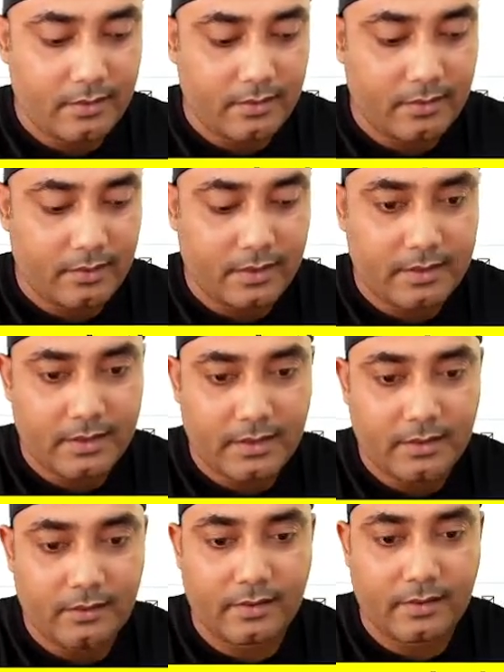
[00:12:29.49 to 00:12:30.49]
So let's say
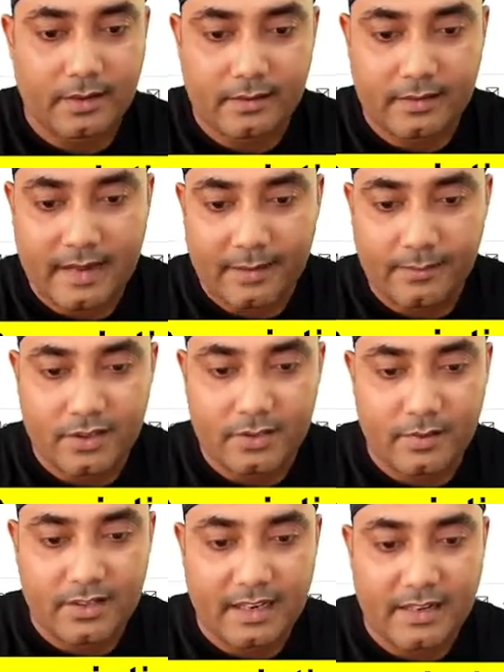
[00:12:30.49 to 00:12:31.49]
you can type this
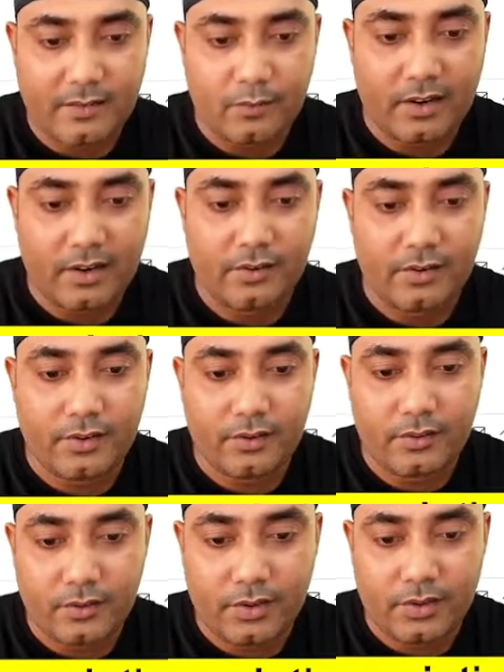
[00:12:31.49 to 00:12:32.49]
much, and what you need to
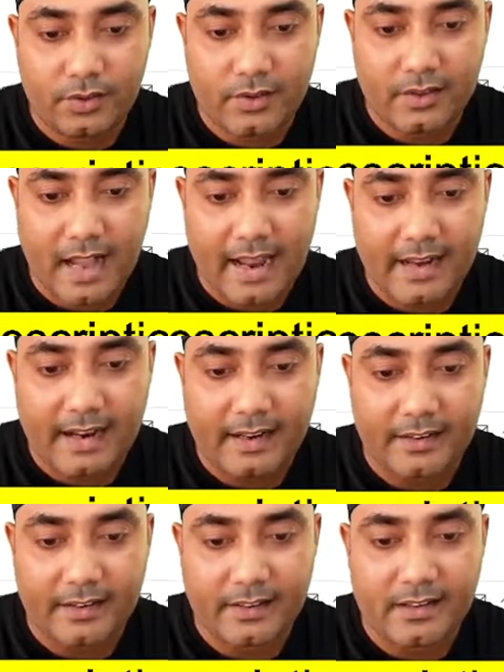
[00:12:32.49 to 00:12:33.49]
do is, you can highlight the
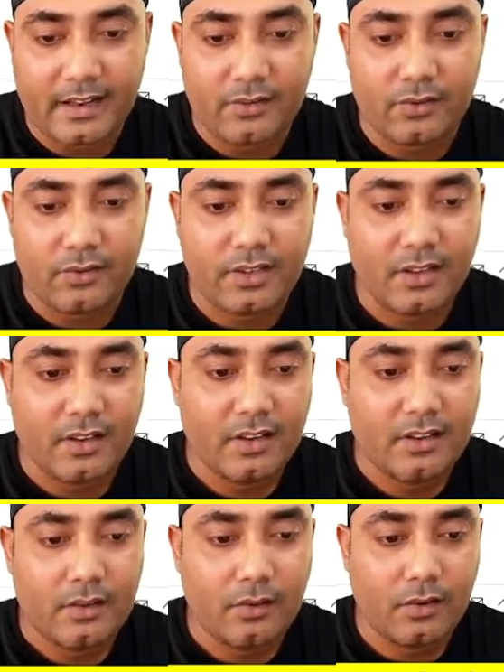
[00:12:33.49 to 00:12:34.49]
text. Now you see,
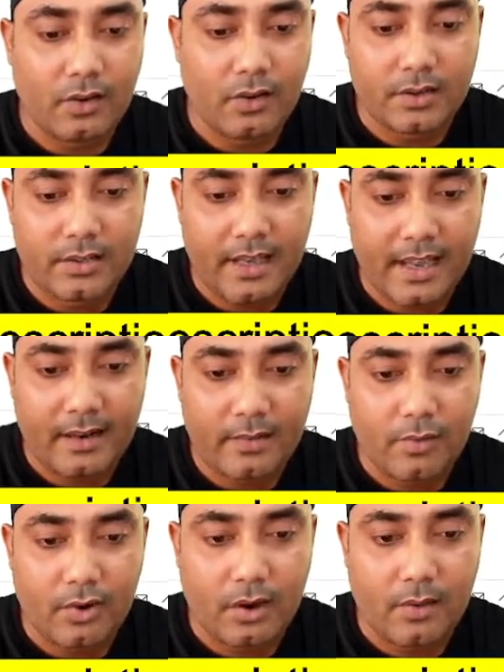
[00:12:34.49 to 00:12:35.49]
you will not see any
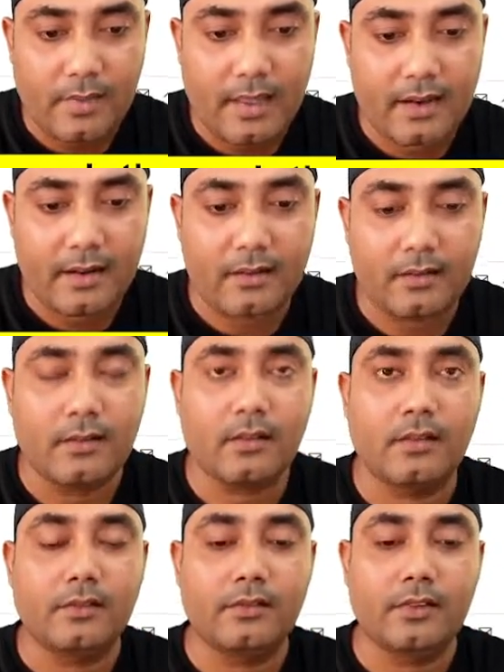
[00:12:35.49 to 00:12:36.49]
button that
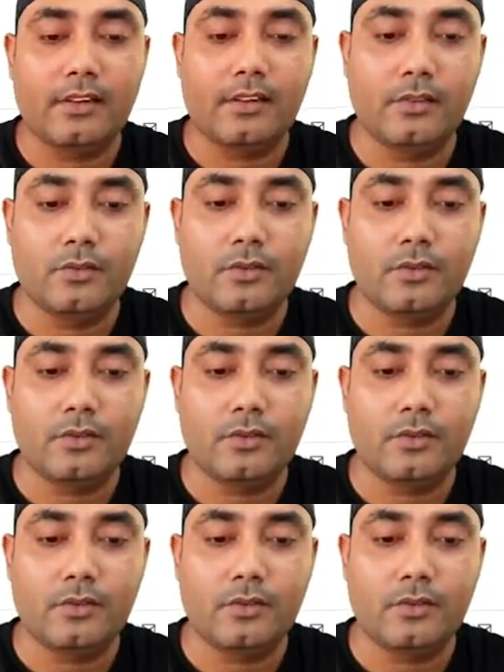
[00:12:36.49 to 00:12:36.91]
you can use.